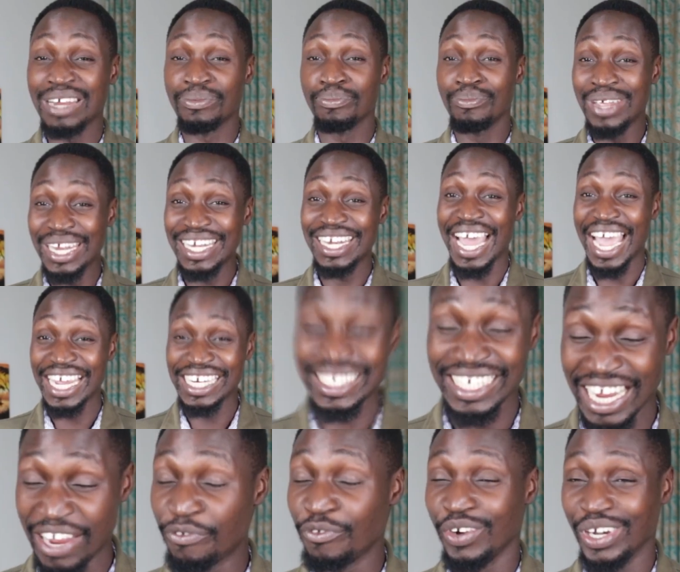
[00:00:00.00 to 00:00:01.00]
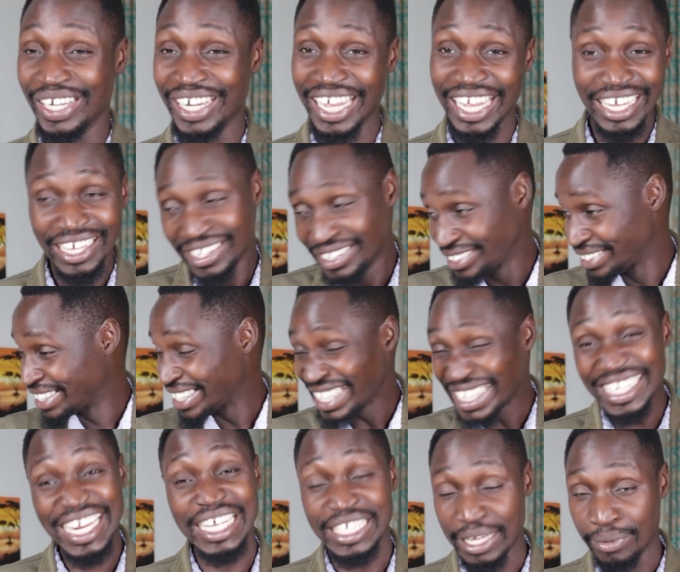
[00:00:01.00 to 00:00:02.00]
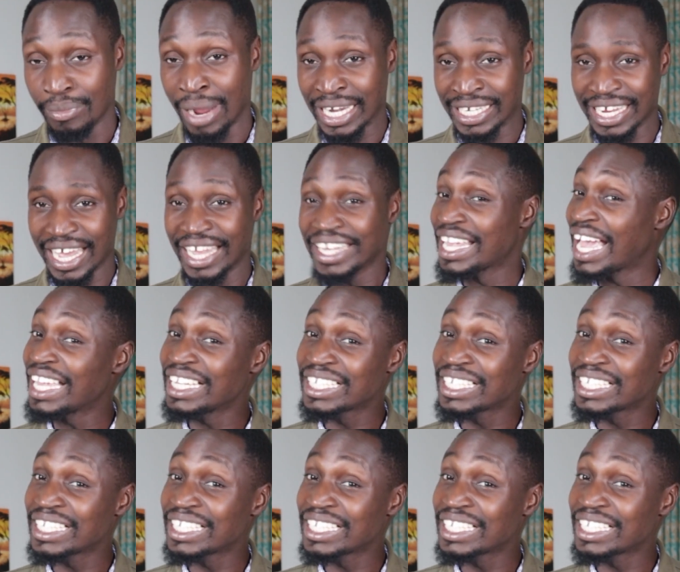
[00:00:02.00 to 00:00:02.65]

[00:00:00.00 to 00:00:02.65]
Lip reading: at midnight every day, it doesn't matter. Yeah,